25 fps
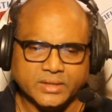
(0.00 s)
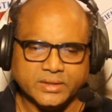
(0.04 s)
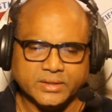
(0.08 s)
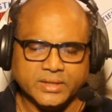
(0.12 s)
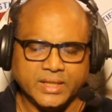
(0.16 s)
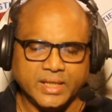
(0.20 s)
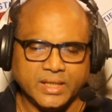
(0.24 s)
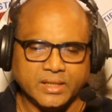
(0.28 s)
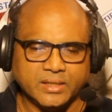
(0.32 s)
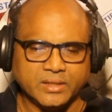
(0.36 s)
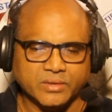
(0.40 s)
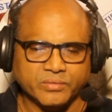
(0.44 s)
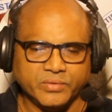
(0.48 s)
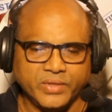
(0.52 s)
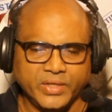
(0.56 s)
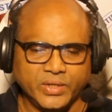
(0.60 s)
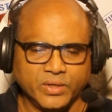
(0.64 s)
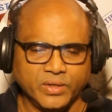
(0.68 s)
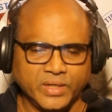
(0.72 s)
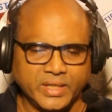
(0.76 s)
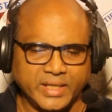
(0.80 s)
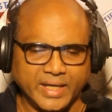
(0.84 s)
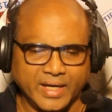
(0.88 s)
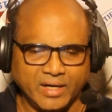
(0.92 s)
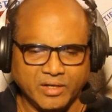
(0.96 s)
that we
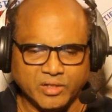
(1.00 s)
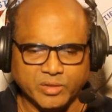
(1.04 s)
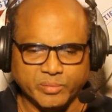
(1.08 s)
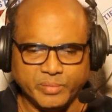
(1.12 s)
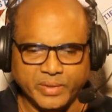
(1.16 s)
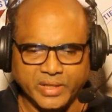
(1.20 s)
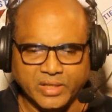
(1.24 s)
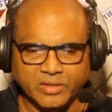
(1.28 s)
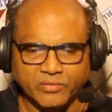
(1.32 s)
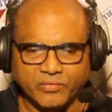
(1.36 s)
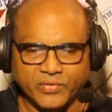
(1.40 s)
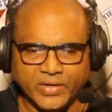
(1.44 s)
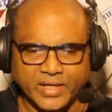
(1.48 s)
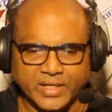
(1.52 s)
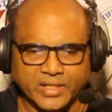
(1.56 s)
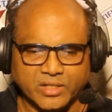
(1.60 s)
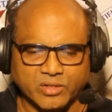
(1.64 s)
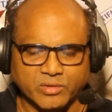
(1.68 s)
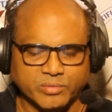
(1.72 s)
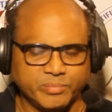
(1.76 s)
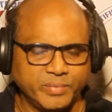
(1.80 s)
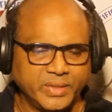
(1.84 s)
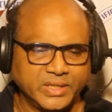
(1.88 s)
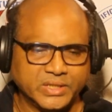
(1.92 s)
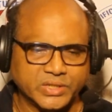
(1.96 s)
don't have to be in front
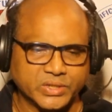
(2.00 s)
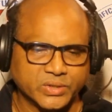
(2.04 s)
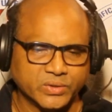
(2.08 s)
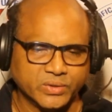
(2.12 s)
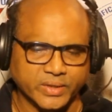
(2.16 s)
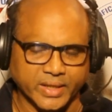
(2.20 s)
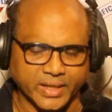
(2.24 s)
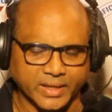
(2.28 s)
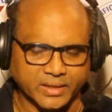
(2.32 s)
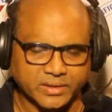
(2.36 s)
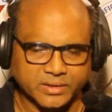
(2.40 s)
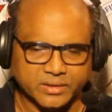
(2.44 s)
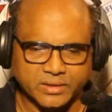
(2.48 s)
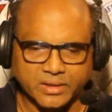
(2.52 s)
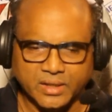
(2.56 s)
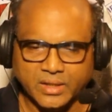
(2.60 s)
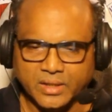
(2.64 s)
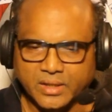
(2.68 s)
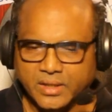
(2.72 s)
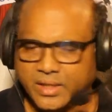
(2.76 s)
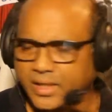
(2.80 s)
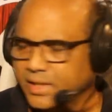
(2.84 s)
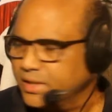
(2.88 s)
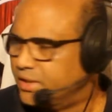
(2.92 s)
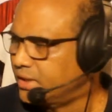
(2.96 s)
of my students
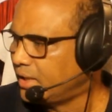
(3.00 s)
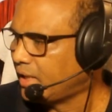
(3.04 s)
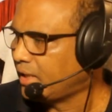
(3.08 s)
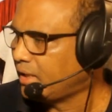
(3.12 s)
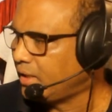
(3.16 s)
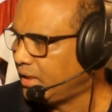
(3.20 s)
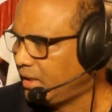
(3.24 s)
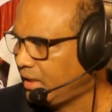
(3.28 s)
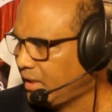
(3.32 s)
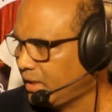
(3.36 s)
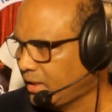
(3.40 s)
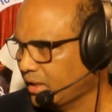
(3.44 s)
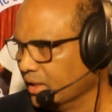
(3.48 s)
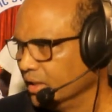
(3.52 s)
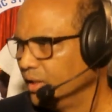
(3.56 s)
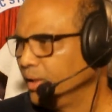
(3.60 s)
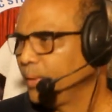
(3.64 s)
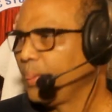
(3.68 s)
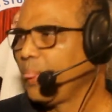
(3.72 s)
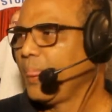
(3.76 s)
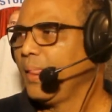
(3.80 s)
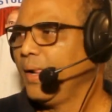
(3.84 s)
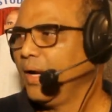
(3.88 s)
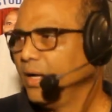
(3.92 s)
it's all uh,